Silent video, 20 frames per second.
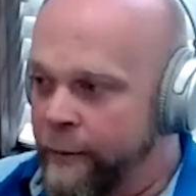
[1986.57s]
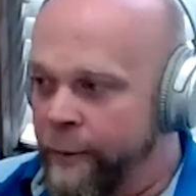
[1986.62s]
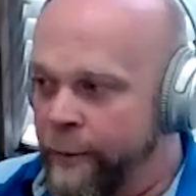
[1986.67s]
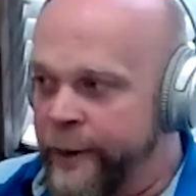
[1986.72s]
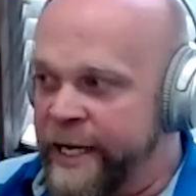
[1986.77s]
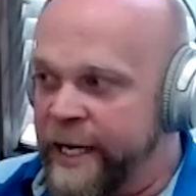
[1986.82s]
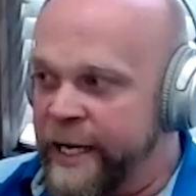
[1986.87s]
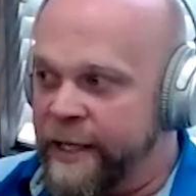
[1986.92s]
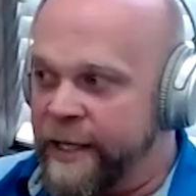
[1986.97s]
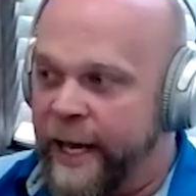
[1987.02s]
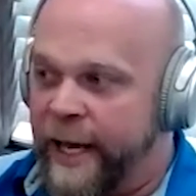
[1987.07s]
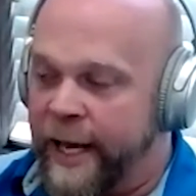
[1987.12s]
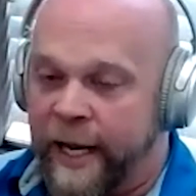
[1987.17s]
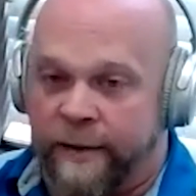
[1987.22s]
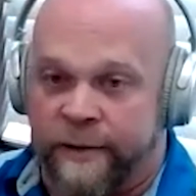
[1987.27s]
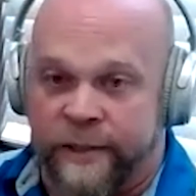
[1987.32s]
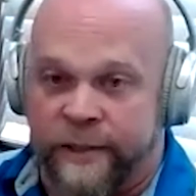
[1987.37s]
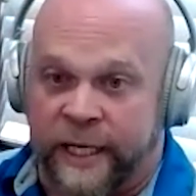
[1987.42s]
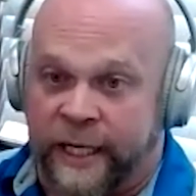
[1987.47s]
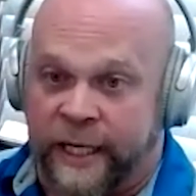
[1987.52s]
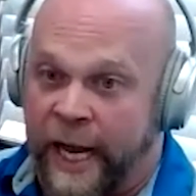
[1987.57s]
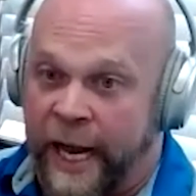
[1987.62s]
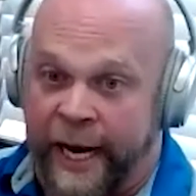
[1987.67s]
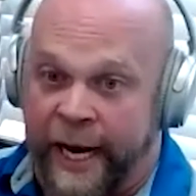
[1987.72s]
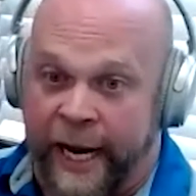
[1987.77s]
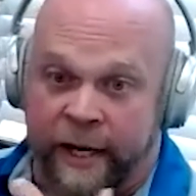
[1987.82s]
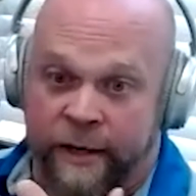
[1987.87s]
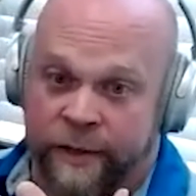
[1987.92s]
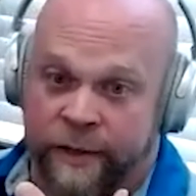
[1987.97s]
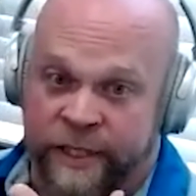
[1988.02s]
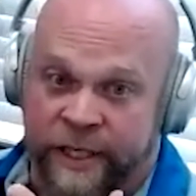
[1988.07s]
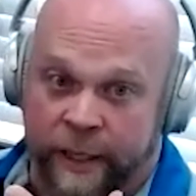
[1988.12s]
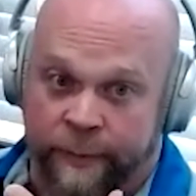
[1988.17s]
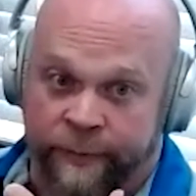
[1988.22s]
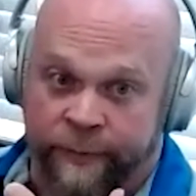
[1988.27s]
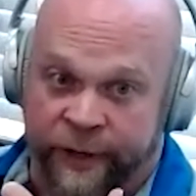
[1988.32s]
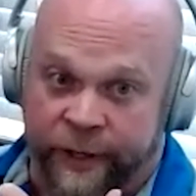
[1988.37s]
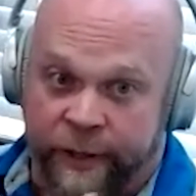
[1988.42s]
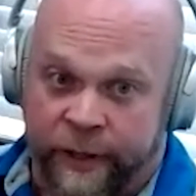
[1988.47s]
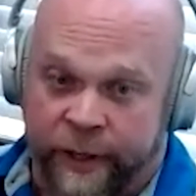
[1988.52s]
And when we did that, I was like, I got to do
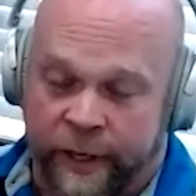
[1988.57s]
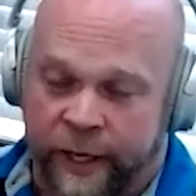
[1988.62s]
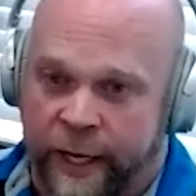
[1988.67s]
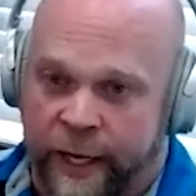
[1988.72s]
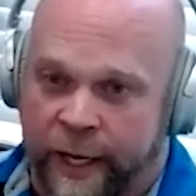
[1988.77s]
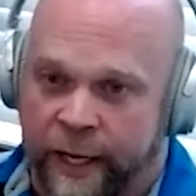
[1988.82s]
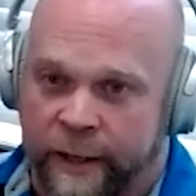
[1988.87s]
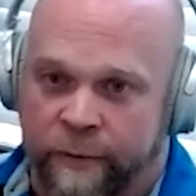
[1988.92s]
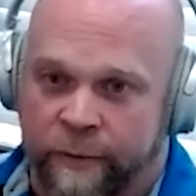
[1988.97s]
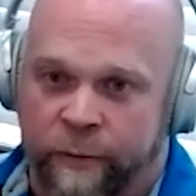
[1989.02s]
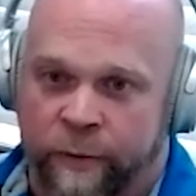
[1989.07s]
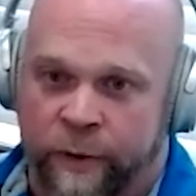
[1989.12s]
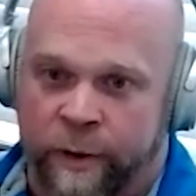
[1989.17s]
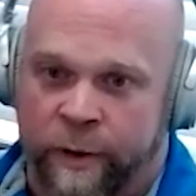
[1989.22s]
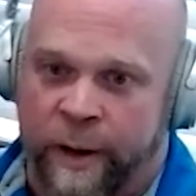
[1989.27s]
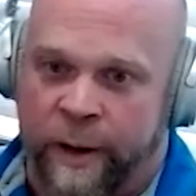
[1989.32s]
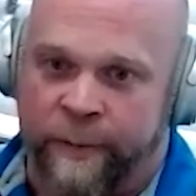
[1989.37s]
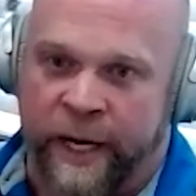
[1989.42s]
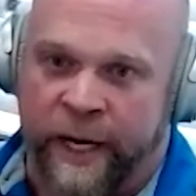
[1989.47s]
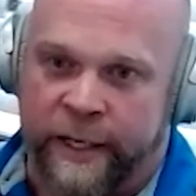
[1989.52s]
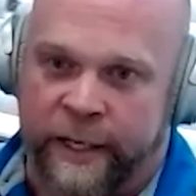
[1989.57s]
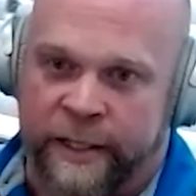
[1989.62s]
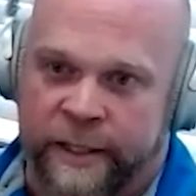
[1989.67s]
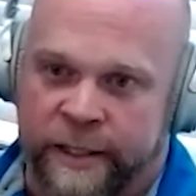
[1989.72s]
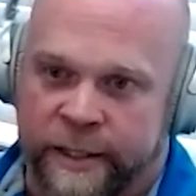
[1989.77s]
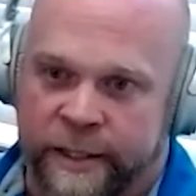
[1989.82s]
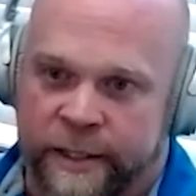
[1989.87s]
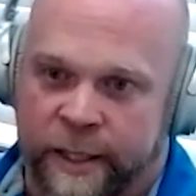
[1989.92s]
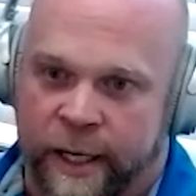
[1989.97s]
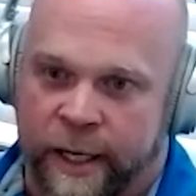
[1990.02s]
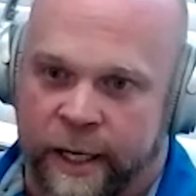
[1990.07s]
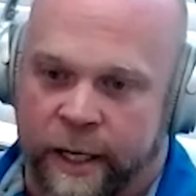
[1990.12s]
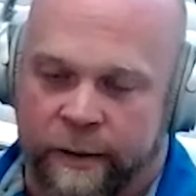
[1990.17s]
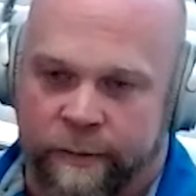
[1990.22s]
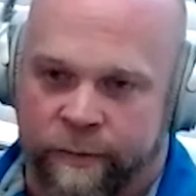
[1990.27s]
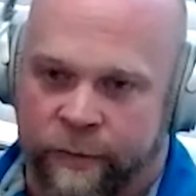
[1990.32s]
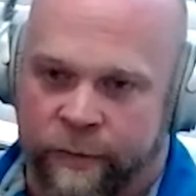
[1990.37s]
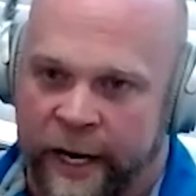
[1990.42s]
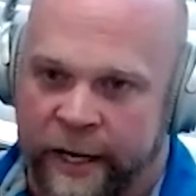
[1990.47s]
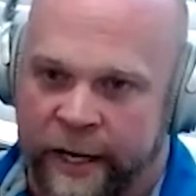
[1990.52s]
something. And one of my buddies,
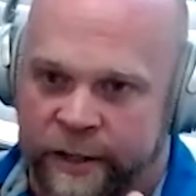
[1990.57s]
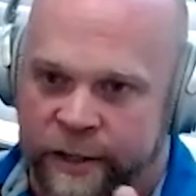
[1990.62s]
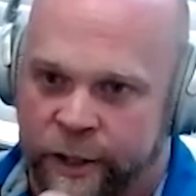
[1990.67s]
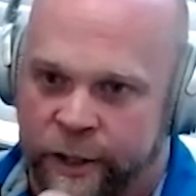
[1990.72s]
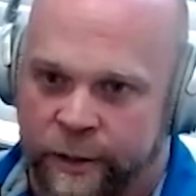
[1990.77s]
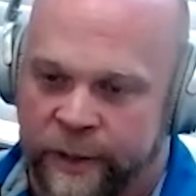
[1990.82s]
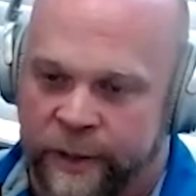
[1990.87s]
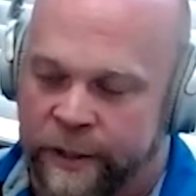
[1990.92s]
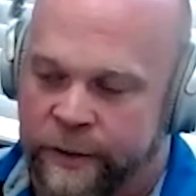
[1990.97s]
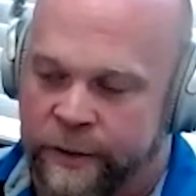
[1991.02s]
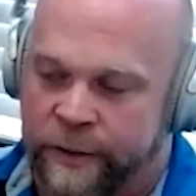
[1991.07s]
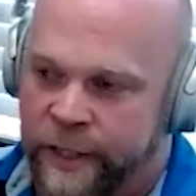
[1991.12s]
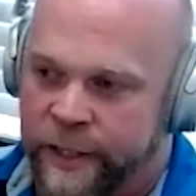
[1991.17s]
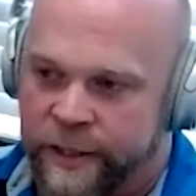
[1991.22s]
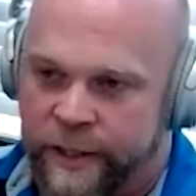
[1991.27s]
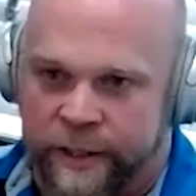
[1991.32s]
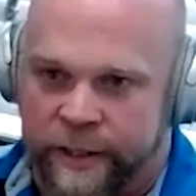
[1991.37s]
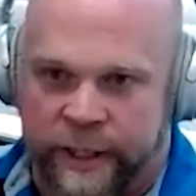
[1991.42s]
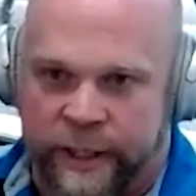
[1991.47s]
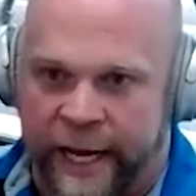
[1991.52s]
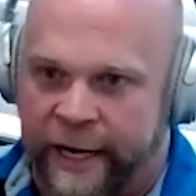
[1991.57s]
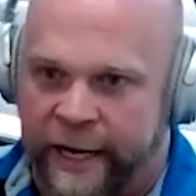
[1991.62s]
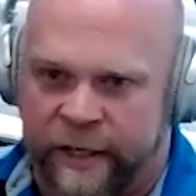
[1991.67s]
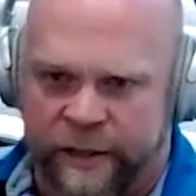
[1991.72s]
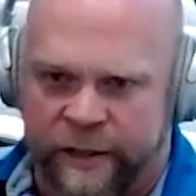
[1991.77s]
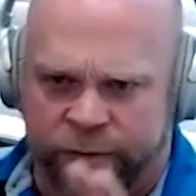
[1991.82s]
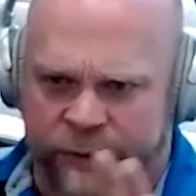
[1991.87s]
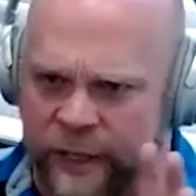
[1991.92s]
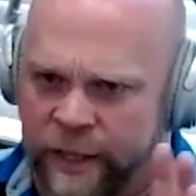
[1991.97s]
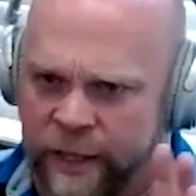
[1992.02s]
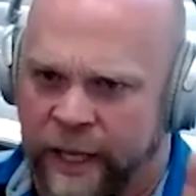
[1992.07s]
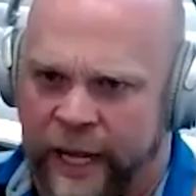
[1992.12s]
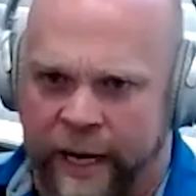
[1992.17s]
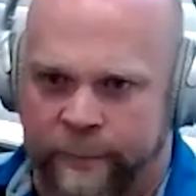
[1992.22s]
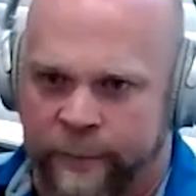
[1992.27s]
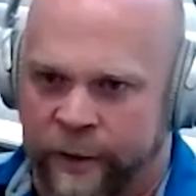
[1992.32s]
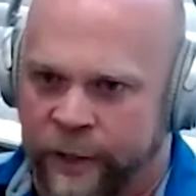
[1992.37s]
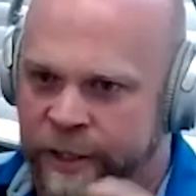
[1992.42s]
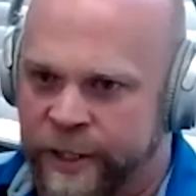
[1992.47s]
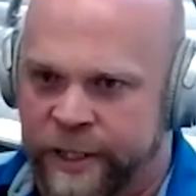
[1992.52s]
uh, Ryan Steumann, who does a lot of, he's written a
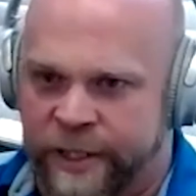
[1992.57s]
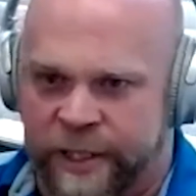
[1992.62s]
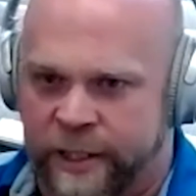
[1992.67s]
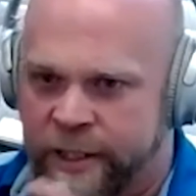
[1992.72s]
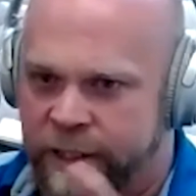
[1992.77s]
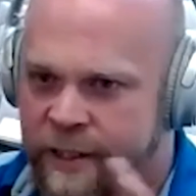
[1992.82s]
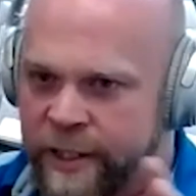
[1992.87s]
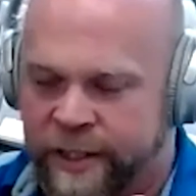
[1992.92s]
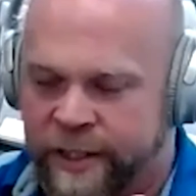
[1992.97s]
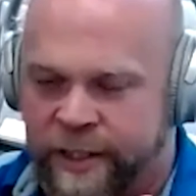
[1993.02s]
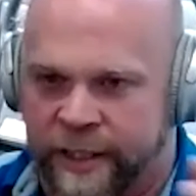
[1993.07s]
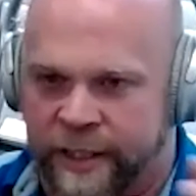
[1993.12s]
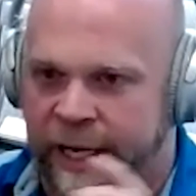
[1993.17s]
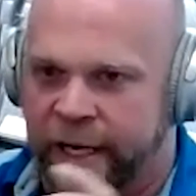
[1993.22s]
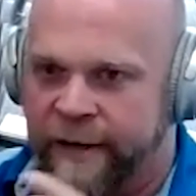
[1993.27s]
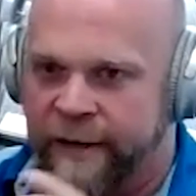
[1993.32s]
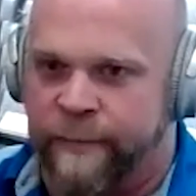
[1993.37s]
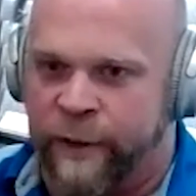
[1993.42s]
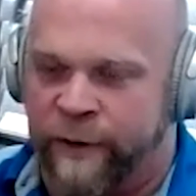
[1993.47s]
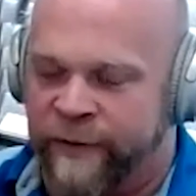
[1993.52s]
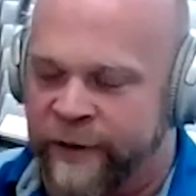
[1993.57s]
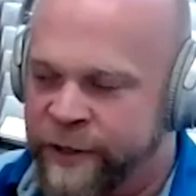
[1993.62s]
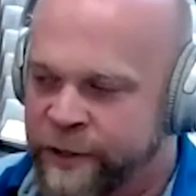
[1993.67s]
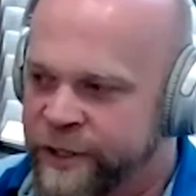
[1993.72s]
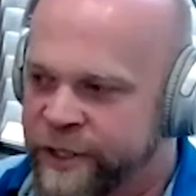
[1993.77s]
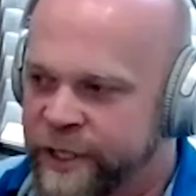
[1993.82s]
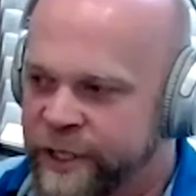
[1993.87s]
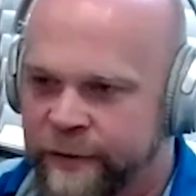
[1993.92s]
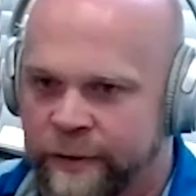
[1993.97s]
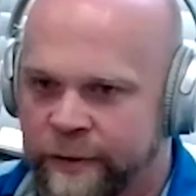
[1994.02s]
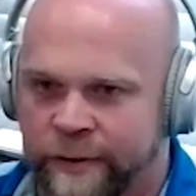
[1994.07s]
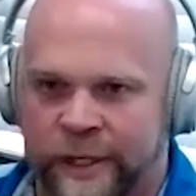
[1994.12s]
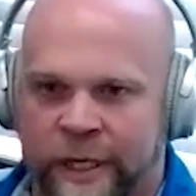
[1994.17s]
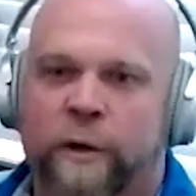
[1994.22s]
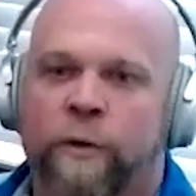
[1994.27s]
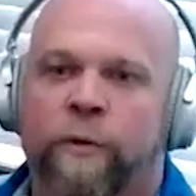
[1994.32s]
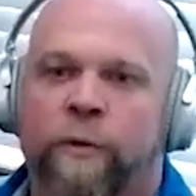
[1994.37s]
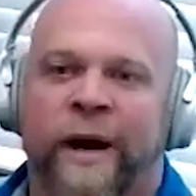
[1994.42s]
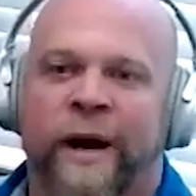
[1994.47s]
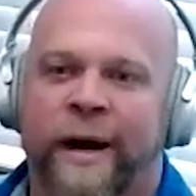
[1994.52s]
lot of books and he does a lot of motivational stuff. He
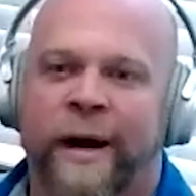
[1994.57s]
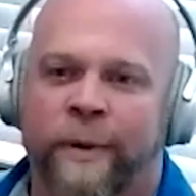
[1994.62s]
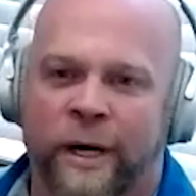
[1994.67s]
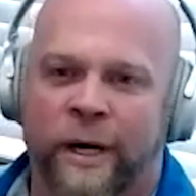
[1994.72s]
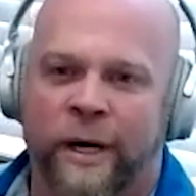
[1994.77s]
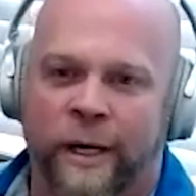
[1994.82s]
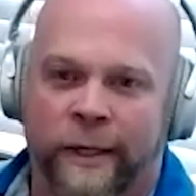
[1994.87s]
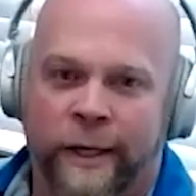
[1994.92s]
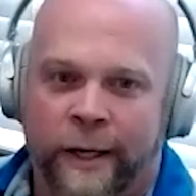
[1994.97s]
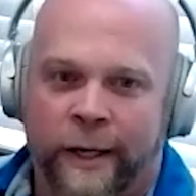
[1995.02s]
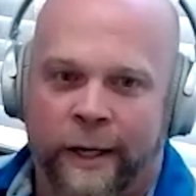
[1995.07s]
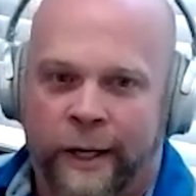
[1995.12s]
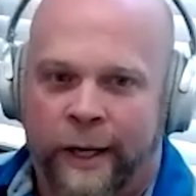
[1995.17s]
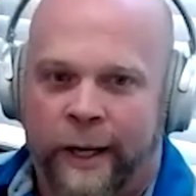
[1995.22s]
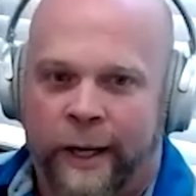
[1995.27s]
was like, write a book.